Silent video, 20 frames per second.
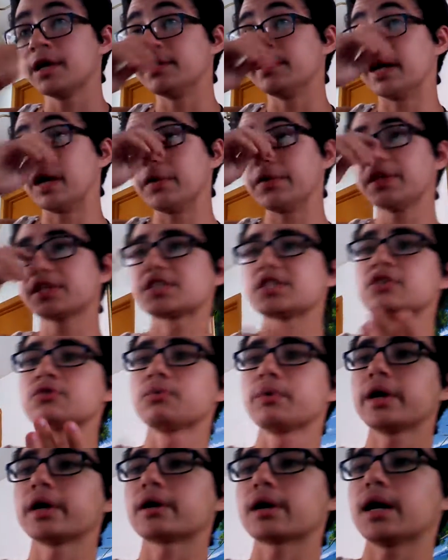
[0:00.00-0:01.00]
Now this is
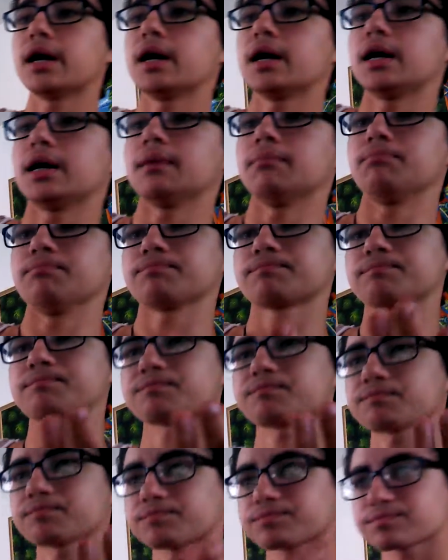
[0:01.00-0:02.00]
where
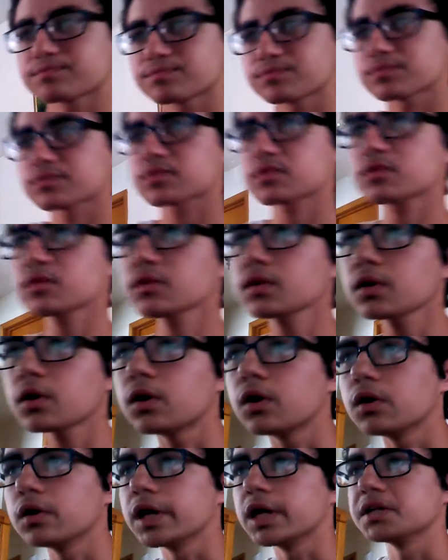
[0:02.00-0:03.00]

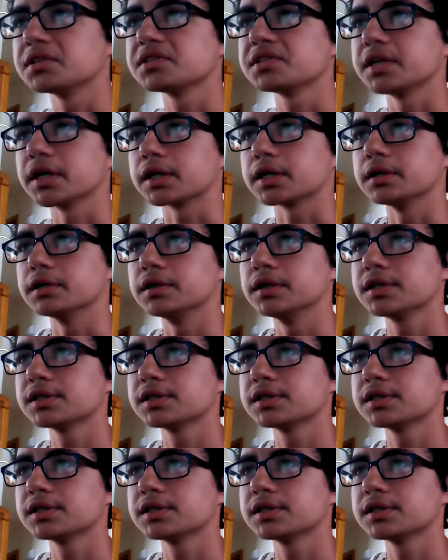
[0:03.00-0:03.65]
hold on a second.